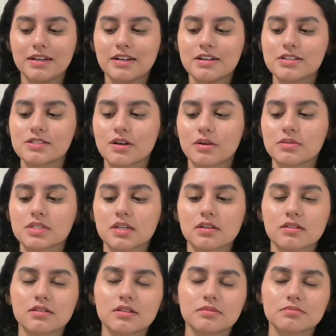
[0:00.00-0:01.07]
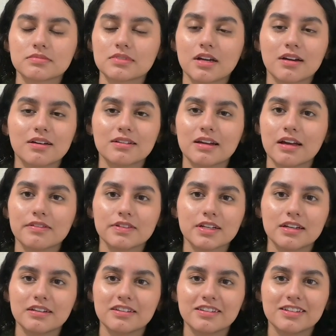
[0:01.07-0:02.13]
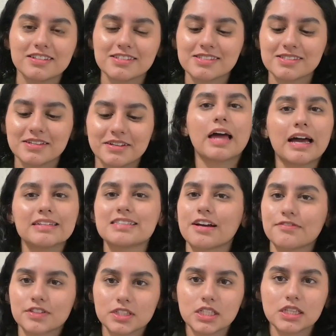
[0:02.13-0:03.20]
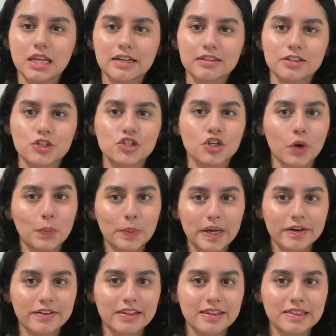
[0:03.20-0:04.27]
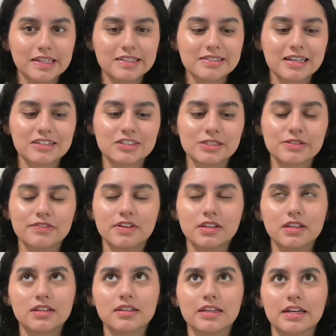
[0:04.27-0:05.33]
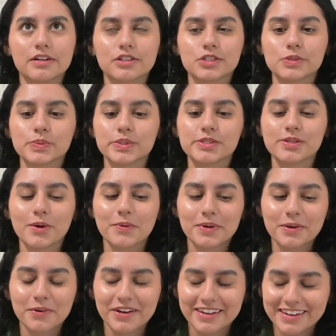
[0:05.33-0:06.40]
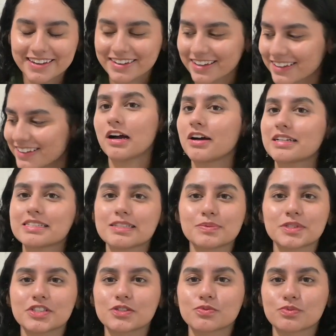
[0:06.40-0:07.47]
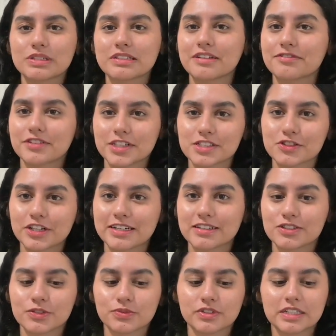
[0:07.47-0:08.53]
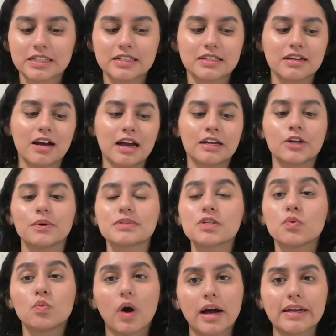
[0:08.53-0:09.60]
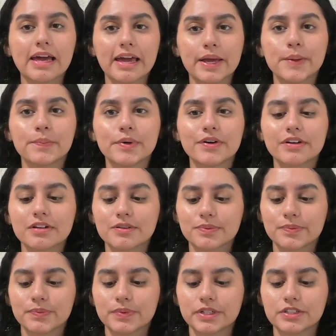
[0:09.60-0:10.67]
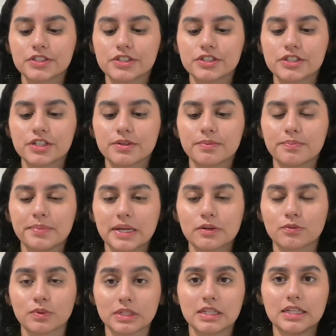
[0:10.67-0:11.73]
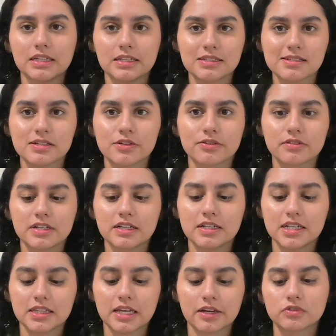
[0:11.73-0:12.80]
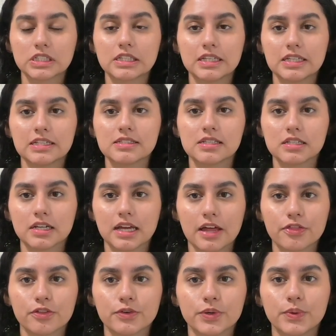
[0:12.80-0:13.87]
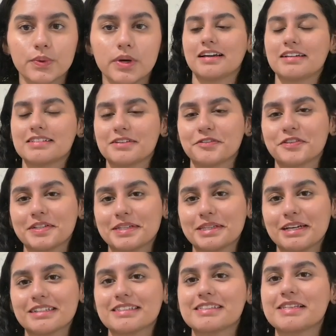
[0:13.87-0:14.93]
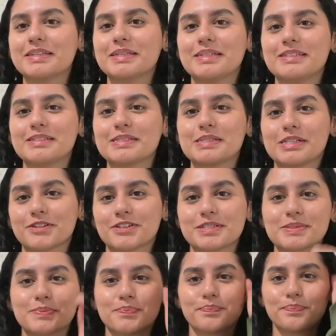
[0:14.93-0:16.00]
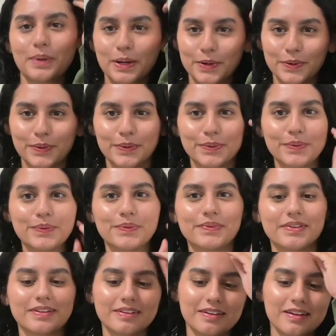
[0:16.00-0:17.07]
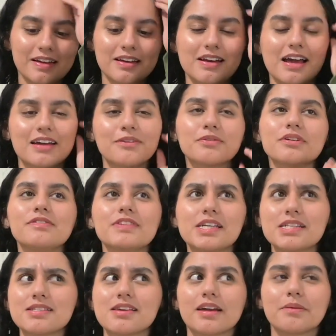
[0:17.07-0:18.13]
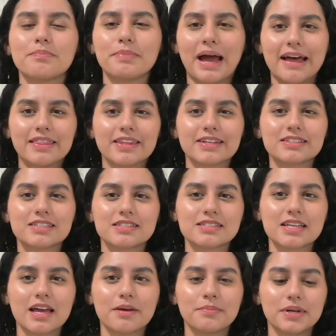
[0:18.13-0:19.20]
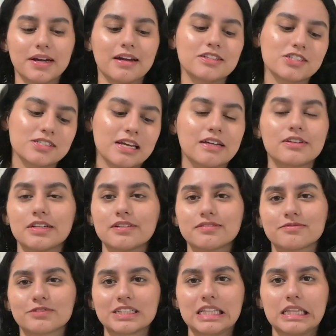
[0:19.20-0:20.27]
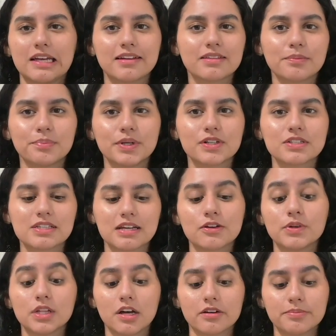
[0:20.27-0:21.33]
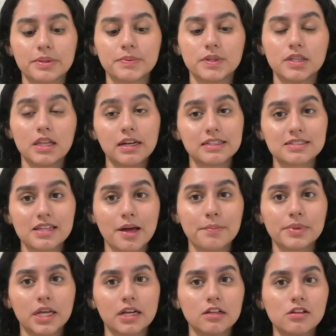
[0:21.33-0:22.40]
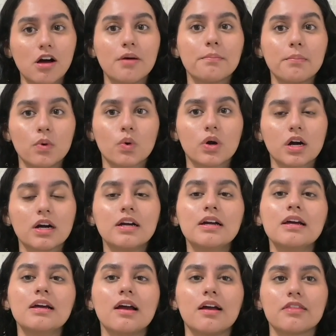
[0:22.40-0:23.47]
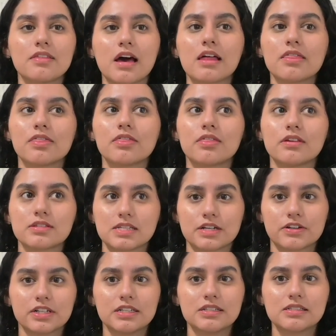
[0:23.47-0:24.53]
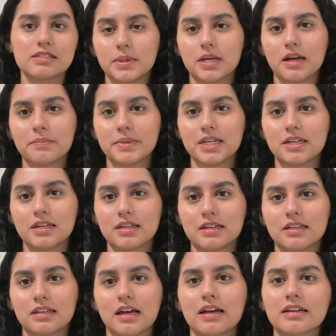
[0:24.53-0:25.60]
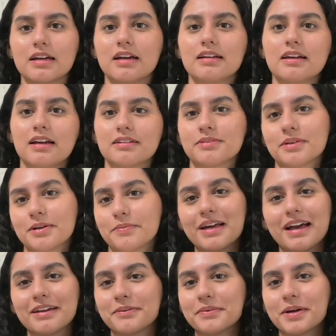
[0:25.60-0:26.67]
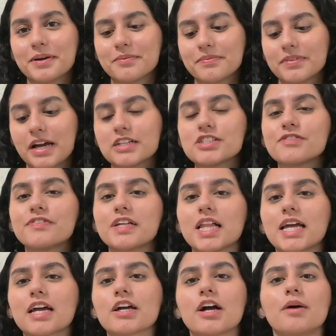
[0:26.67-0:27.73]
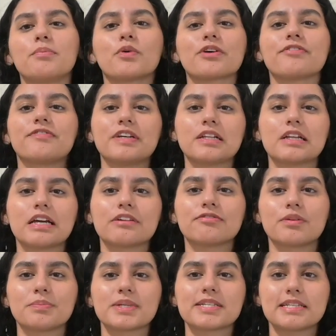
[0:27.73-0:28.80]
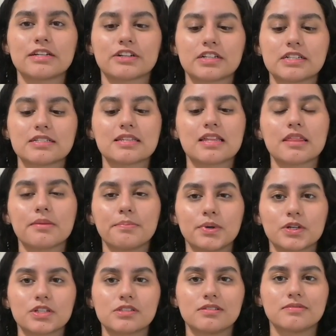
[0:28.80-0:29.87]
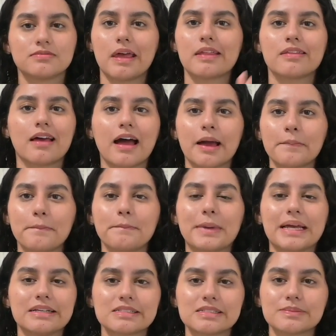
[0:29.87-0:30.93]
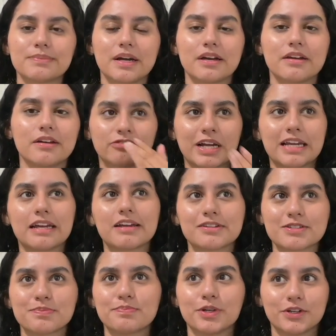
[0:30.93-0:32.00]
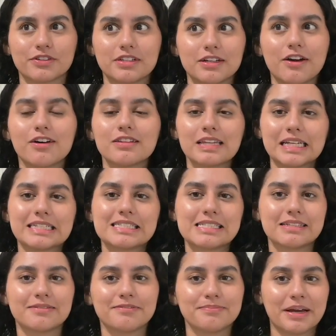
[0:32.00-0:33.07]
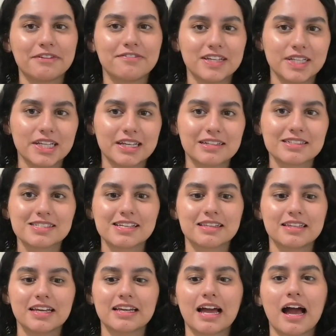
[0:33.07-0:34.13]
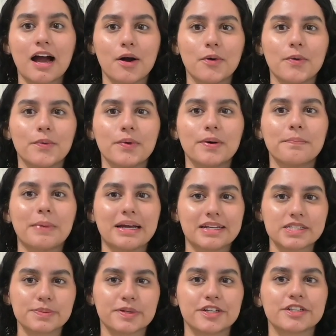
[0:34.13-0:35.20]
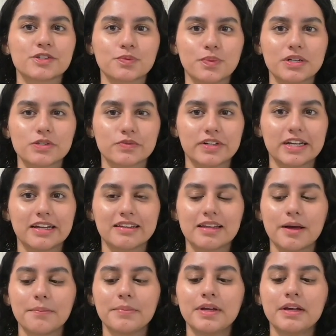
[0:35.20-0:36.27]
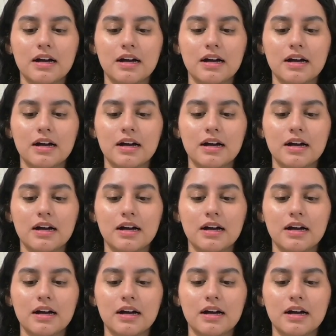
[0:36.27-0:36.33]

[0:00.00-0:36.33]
So I was like, I'm not having any of this. I definitely liked the show better than this. I just felt like the characters were so annoying. Honestly, it was just really frustrating to read. I know it's a YA book, which made it really easy to read and like really easy to get through. I definitely like the series better. And I don't know if that's like a bad thing to say, but I didn't really like the books. I know a lot of people like them like a lot more than the series, but not me. I don't know. I just feel like I got more feeling from the series than the books. And I base my ratings purely on like my feelings and like how my experience was reading them.